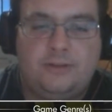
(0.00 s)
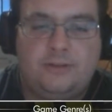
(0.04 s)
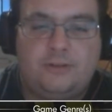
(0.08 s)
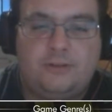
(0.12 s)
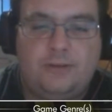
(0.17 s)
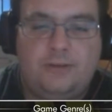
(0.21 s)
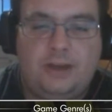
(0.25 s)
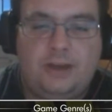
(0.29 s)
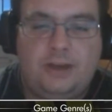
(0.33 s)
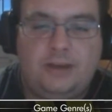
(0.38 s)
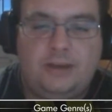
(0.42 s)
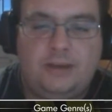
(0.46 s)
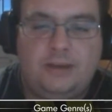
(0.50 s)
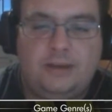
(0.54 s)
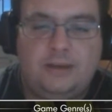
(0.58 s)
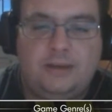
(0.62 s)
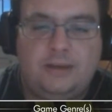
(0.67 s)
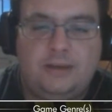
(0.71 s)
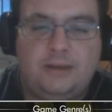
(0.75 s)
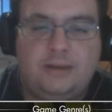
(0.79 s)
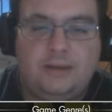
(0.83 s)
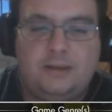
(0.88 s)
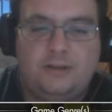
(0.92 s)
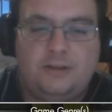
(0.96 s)
On this
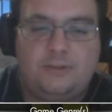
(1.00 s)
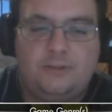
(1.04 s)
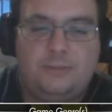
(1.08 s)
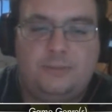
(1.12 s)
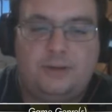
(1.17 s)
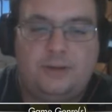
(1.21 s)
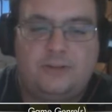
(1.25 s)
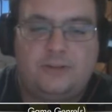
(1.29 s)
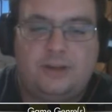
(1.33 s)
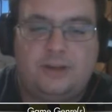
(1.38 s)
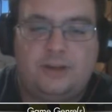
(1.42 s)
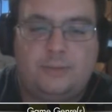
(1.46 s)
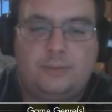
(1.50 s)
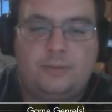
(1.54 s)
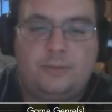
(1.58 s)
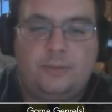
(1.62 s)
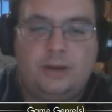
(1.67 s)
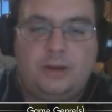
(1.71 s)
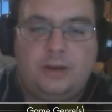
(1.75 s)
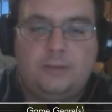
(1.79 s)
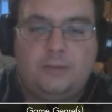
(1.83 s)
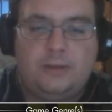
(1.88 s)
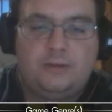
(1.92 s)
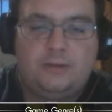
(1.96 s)
screen, this splits
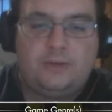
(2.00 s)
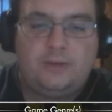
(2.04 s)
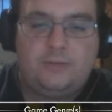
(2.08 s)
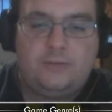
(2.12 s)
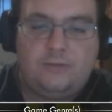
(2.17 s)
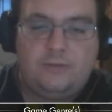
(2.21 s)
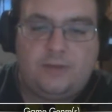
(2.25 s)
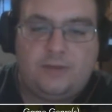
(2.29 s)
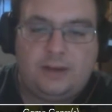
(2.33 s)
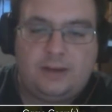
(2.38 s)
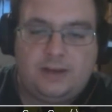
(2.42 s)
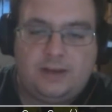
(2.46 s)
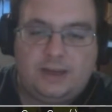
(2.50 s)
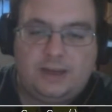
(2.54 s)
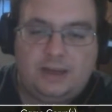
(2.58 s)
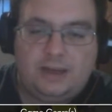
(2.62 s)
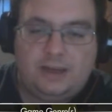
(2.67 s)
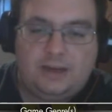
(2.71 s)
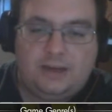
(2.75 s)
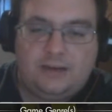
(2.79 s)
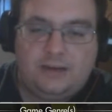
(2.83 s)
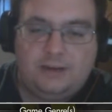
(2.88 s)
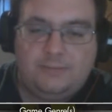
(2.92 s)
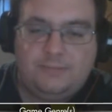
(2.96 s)
up quite a bit. You have to
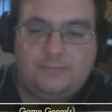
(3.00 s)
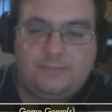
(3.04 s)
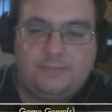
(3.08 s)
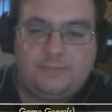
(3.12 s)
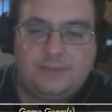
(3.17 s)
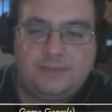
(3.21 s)
fight like